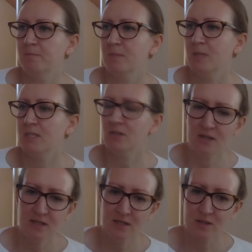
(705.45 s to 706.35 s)
Is there
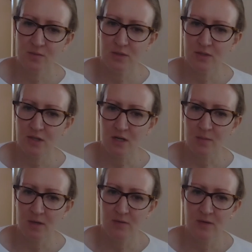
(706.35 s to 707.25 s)
anything else you want to talk
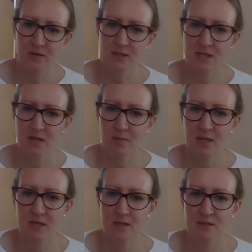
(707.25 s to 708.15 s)
about around this
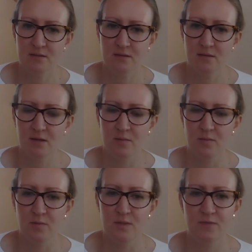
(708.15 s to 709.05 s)
campaign? And
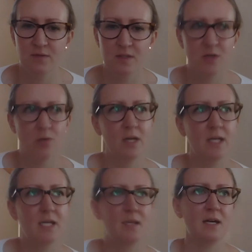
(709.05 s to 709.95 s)
we feel so
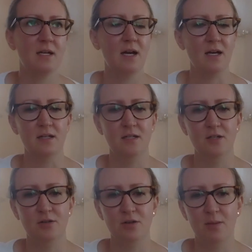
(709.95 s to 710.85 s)
lucky that
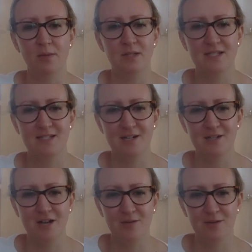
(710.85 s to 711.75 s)
you're able to sit down and
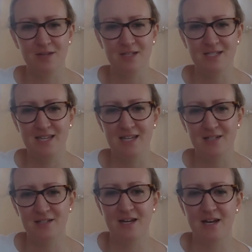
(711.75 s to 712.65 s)
talk with us. That
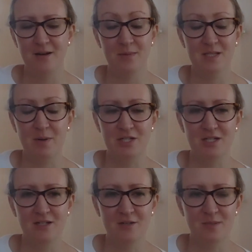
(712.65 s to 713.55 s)
especially
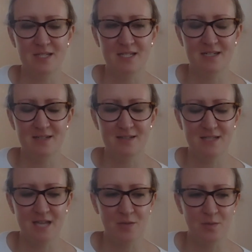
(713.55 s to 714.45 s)
in your busy
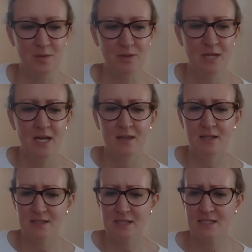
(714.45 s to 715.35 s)
schedule, the
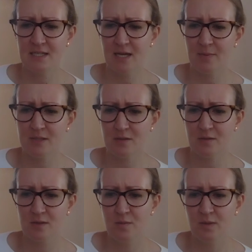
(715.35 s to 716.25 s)
60
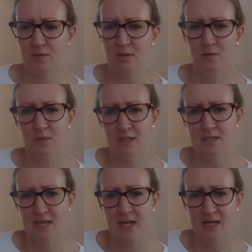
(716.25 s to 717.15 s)
episodes. When does
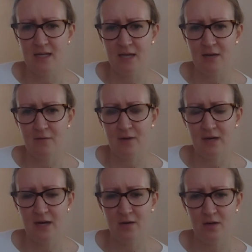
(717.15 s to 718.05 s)
that end? How far
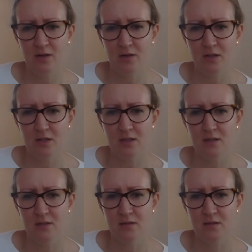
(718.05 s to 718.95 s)
out are you looking here?